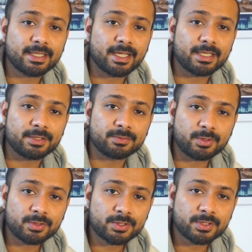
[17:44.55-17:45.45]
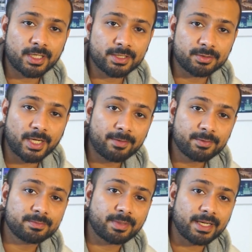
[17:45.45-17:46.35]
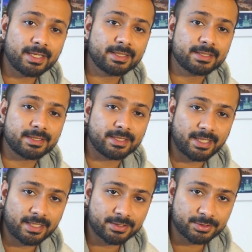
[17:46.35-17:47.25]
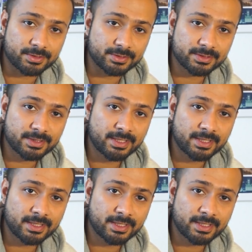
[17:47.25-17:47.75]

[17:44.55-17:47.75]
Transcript: and you have to buy either health insurance